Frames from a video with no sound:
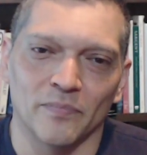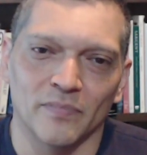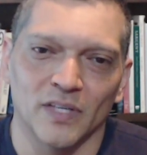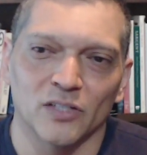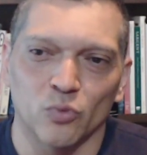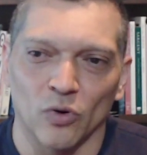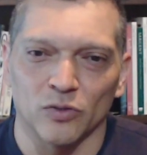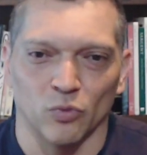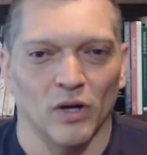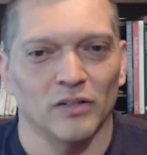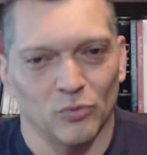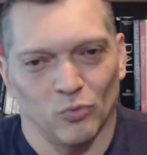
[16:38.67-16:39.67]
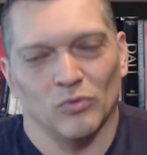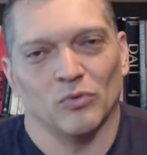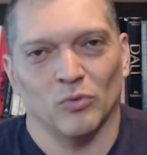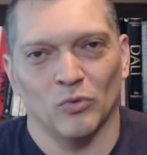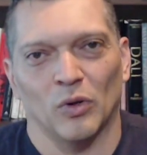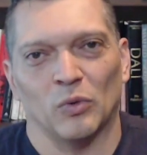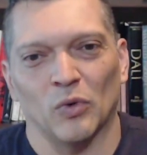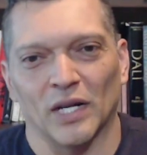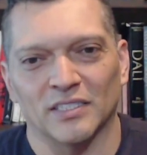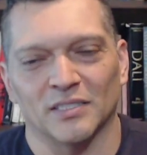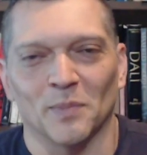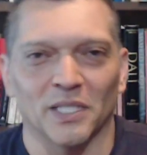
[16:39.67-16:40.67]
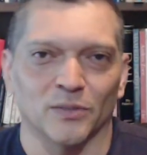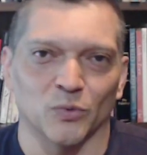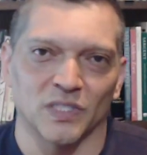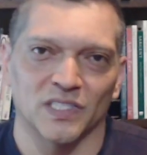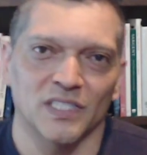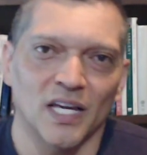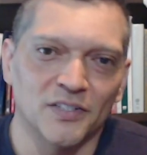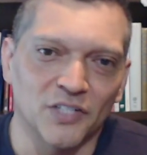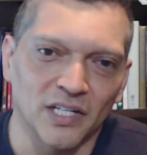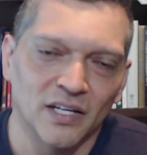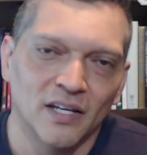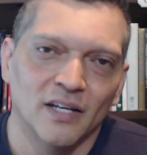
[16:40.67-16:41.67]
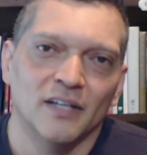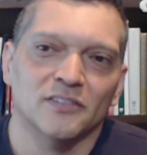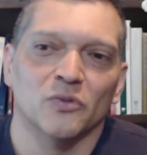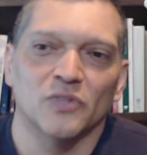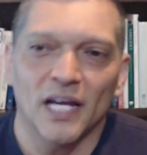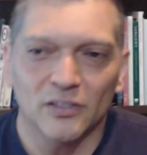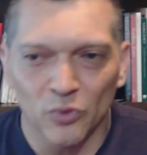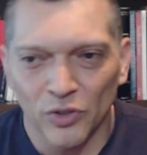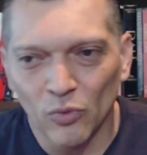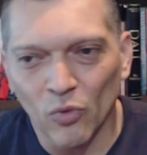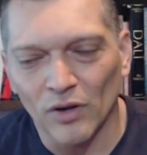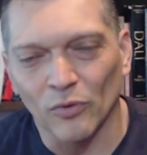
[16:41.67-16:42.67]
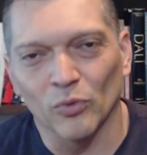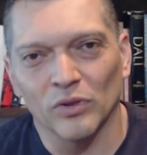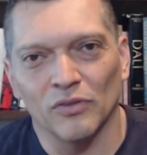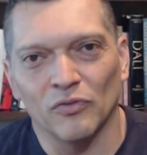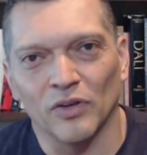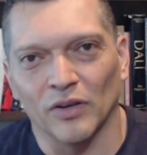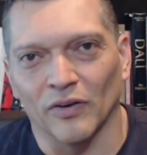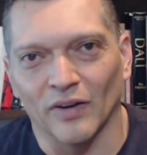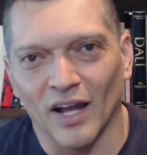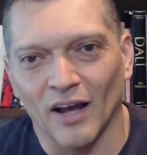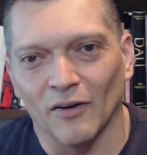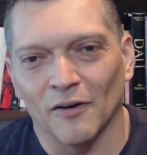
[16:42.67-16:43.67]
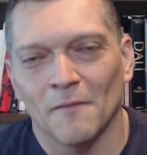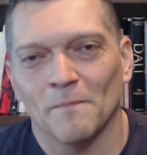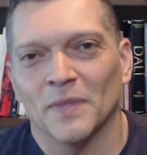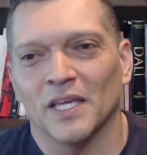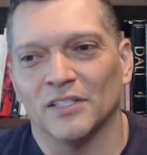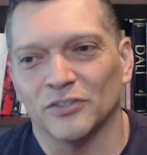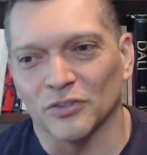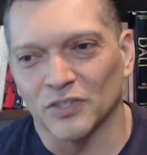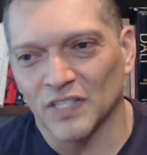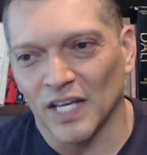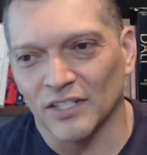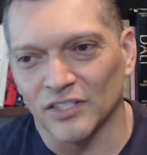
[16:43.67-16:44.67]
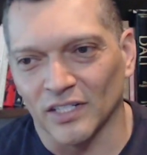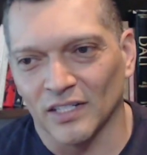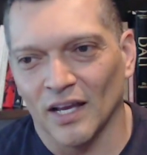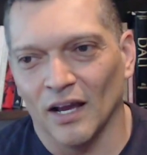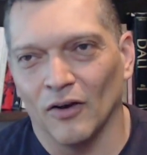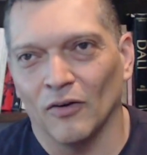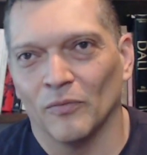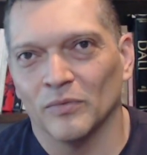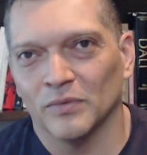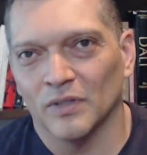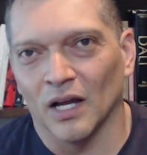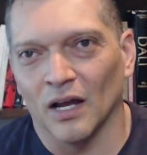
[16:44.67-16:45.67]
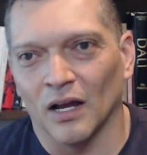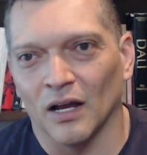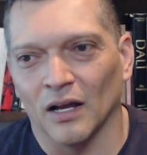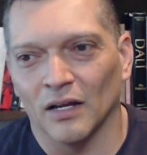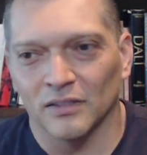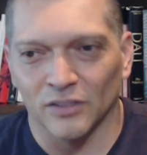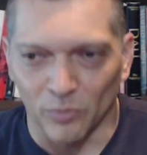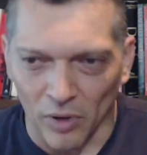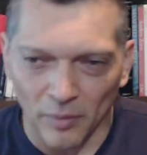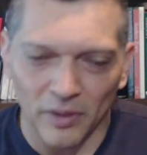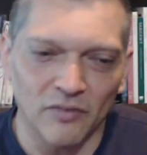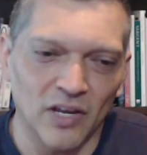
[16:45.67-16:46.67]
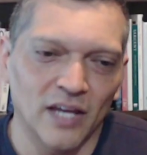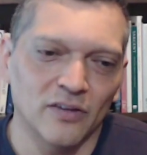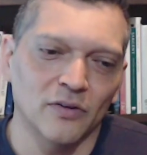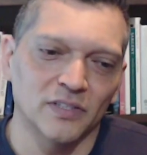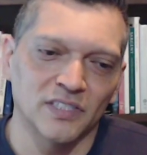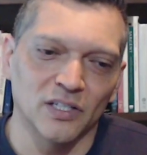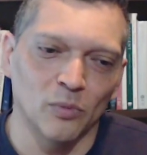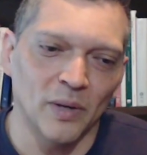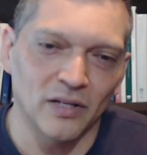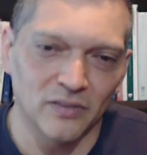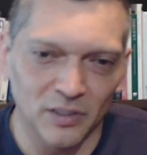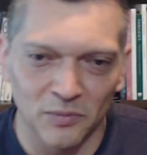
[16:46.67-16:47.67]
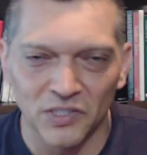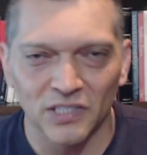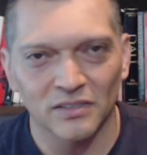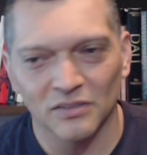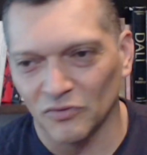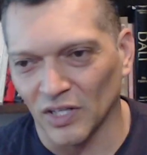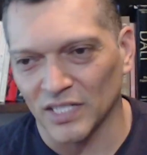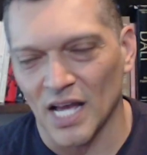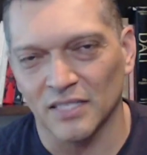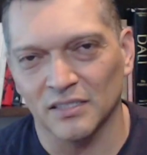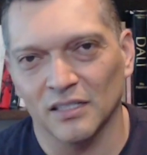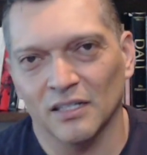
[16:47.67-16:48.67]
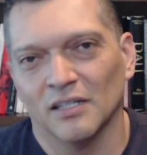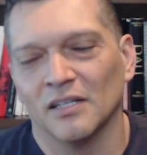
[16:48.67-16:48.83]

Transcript: this works well with what I just mentioned with staging. So that's where you want to really figure it out, is your staging. Now, you probably have a handle on single panel images. Fantastic.